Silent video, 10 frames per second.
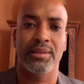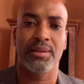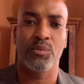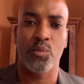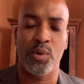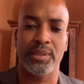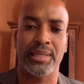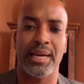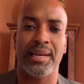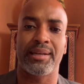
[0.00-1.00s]
Once they
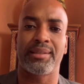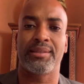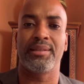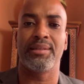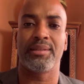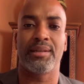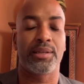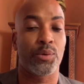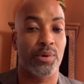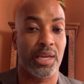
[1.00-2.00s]
had access to the internet,
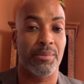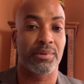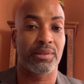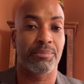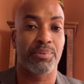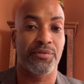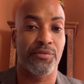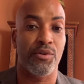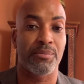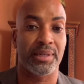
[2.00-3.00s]
they were able to
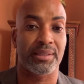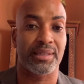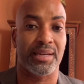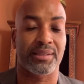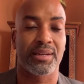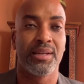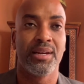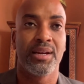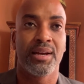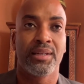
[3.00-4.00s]
perform their task.
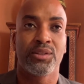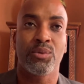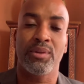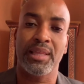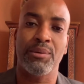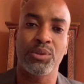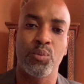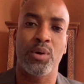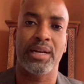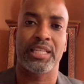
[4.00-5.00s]
So that was
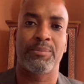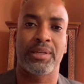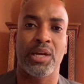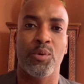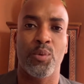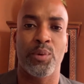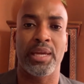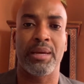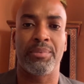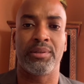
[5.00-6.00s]
one aspect that we were
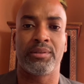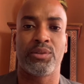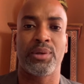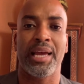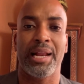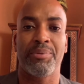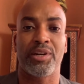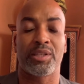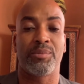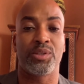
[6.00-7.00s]
able to help
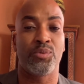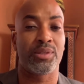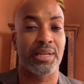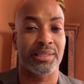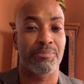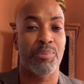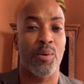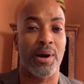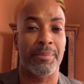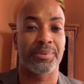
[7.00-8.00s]
customers utilizing
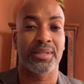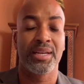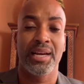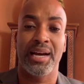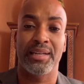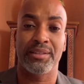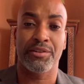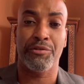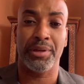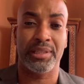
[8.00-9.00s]
Power Apps and
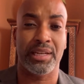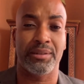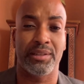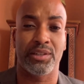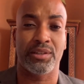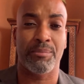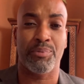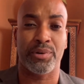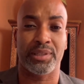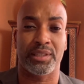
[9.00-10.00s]
creating that digital
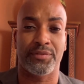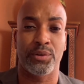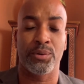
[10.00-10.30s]
process flow.